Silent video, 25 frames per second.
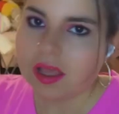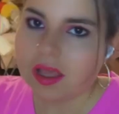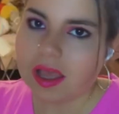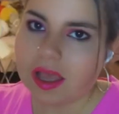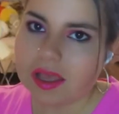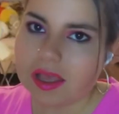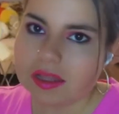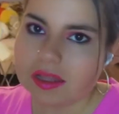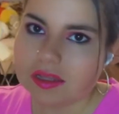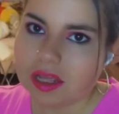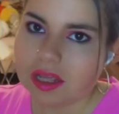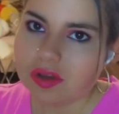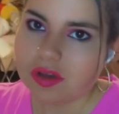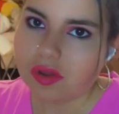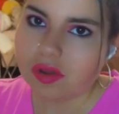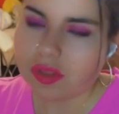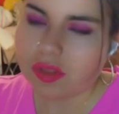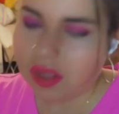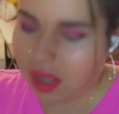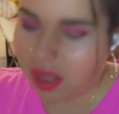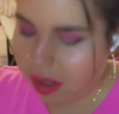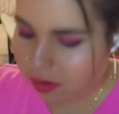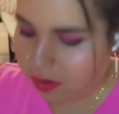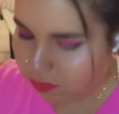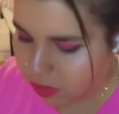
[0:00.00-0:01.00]
you guys. And I know they
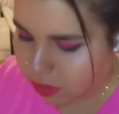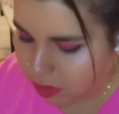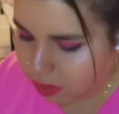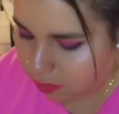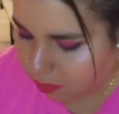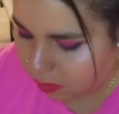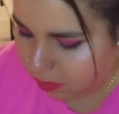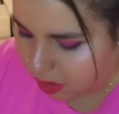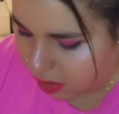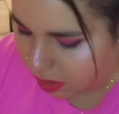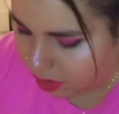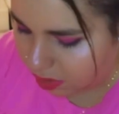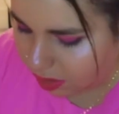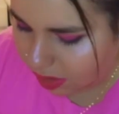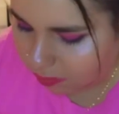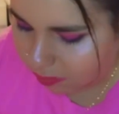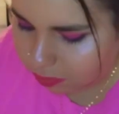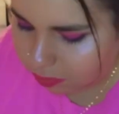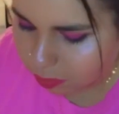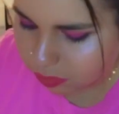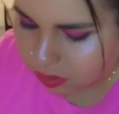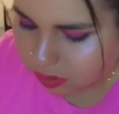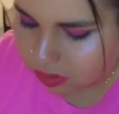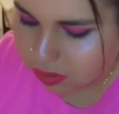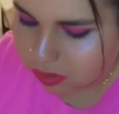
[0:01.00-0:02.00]
have them, yeah, they have
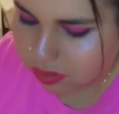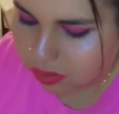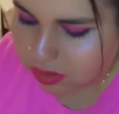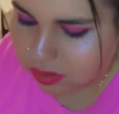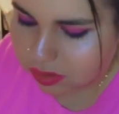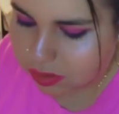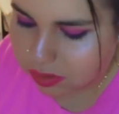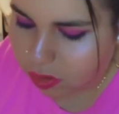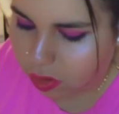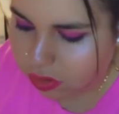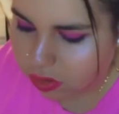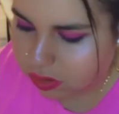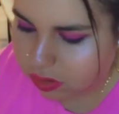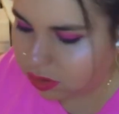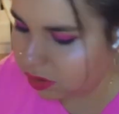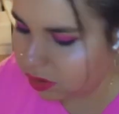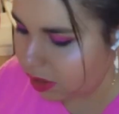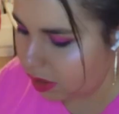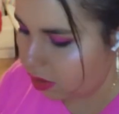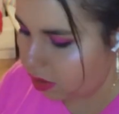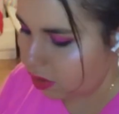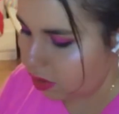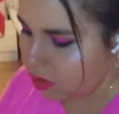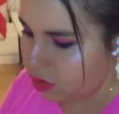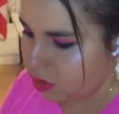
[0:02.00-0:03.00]
them on
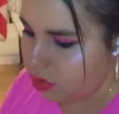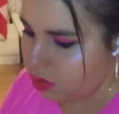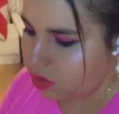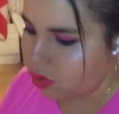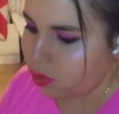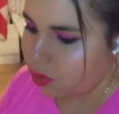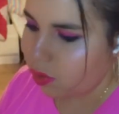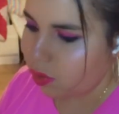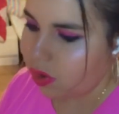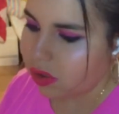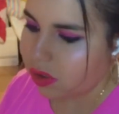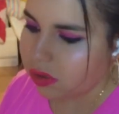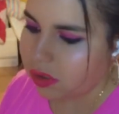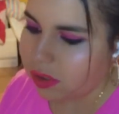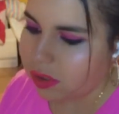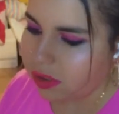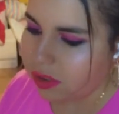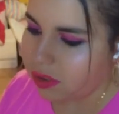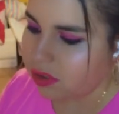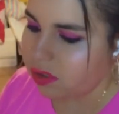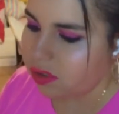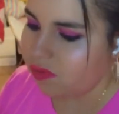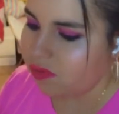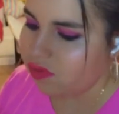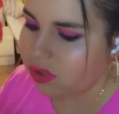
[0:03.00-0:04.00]
sale in the store, and then I
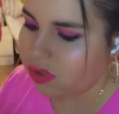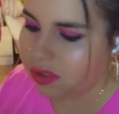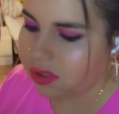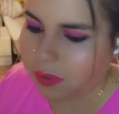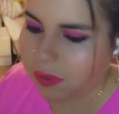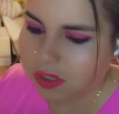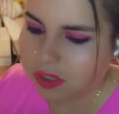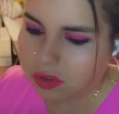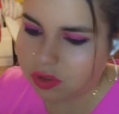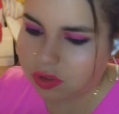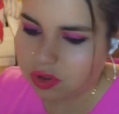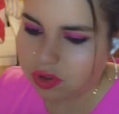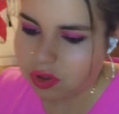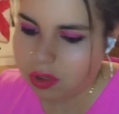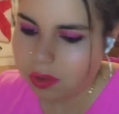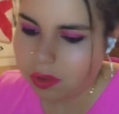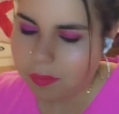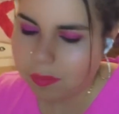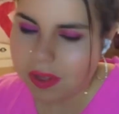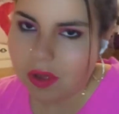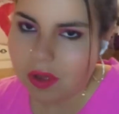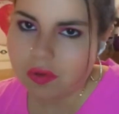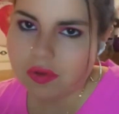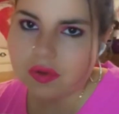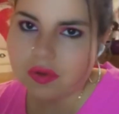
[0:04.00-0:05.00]
just have to spend a certain
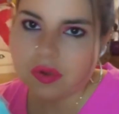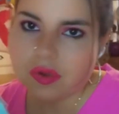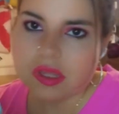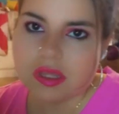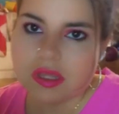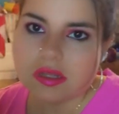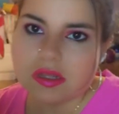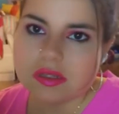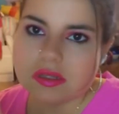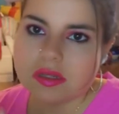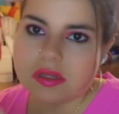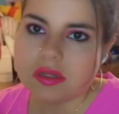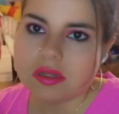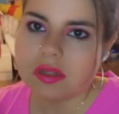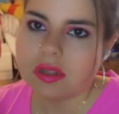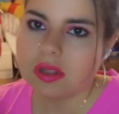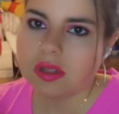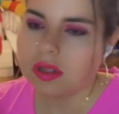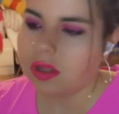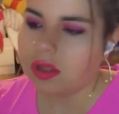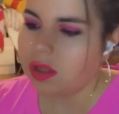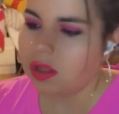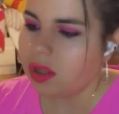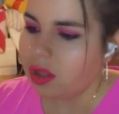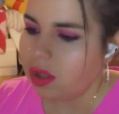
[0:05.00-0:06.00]
amount to get
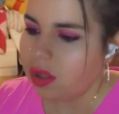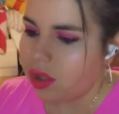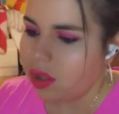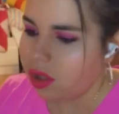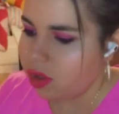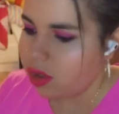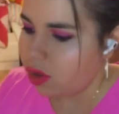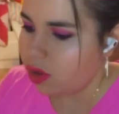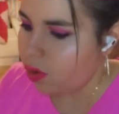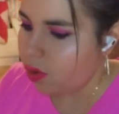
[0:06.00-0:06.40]
the